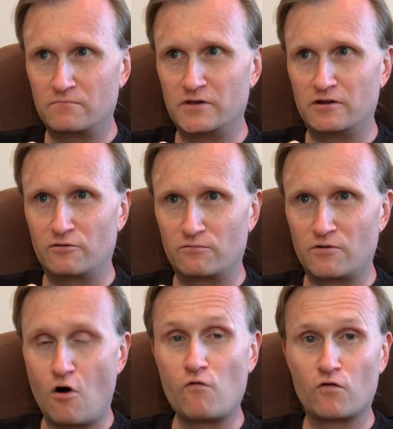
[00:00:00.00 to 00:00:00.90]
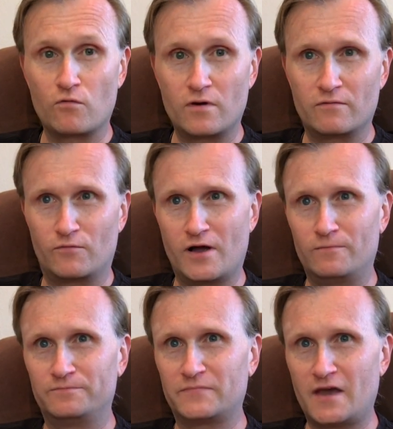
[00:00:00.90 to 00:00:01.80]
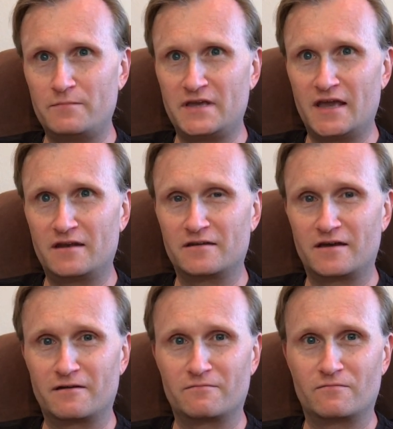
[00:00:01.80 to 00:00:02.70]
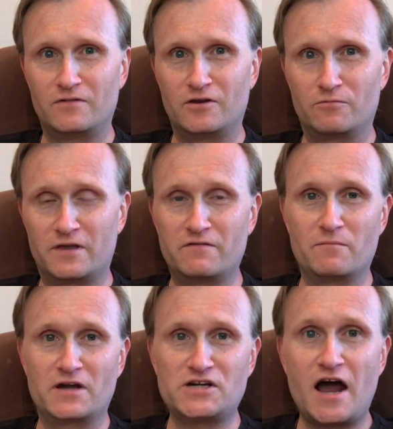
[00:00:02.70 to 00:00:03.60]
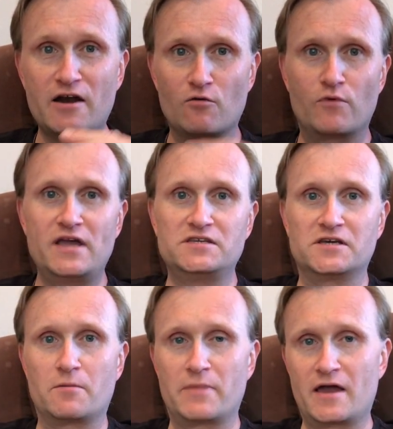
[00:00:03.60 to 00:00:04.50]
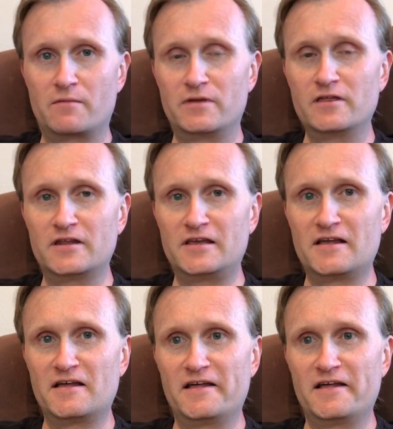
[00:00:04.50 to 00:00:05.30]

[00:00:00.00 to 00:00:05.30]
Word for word: you know, over, well, I began, uh, you know, giving much higher weight to compatibility.